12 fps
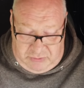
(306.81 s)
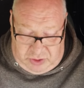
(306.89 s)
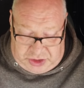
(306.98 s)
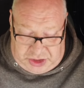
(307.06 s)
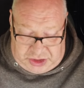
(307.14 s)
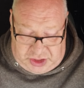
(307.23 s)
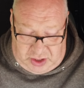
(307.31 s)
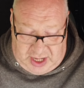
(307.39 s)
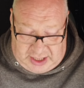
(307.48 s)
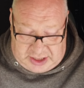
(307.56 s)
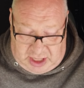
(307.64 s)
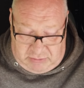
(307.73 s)
Rishi
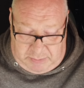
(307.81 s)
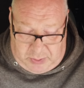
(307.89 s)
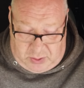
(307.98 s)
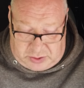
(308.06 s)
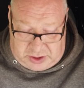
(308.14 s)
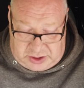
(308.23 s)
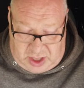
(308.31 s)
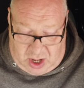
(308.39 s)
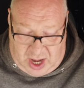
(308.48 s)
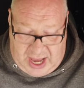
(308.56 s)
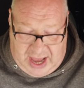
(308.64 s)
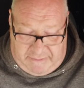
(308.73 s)
Sunak telling reporters,
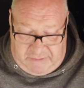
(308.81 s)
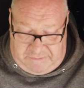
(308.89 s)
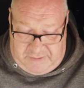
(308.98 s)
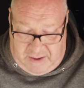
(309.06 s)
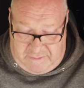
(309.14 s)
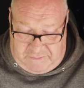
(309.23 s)
I haven't